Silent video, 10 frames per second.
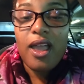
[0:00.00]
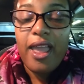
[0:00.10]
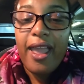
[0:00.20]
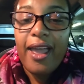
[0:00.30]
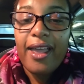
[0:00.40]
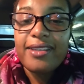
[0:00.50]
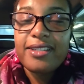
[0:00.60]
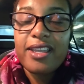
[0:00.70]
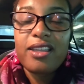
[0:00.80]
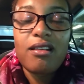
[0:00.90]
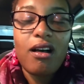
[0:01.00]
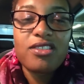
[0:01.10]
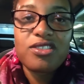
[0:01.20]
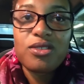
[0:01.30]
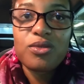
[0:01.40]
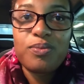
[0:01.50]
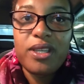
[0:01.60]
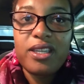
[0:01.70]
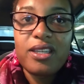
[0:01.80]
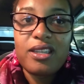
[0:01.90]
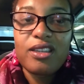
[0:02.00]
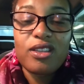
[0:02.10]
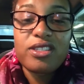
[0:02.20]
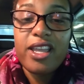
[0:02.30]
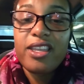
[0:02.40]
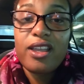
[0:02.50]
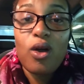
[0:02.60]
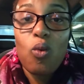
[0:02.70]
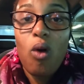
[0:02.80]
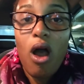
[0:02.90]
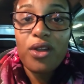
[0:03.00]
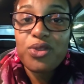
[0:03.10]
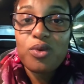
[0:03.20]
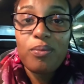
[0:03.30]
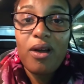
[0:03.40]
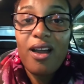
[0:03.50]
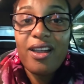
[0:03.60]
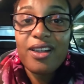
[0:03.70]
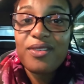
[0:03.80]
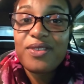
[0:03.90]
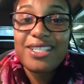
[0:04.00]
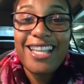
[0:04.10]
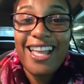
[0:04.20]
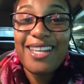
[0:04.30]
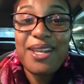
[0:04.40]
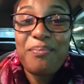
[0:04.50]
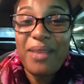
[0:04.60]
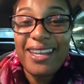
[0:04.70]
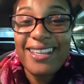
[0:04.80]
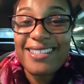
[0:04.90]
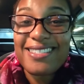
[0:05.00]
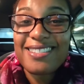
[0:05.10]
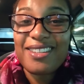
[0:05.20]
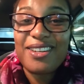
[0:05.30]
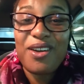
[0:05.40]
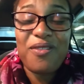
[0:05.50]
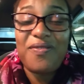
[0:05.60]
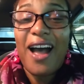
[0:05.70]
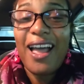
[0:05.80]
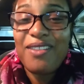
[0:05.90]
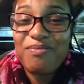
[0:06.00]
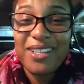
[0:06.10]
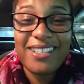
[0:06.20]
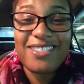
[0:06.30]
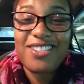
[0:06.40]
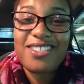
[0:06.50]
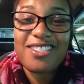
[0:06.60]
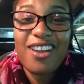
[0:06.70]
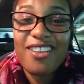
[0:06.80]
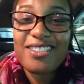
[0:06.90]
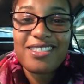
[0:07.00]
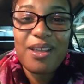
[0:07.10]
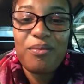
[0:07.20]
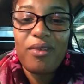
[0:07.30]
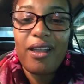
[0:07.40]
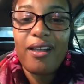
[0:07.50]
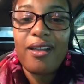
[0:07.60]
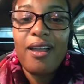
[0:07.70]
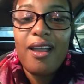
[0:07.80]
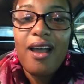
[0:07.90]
And it can also be taking a walk through a park for 10 minutes, 5 minutes, just start somewhere.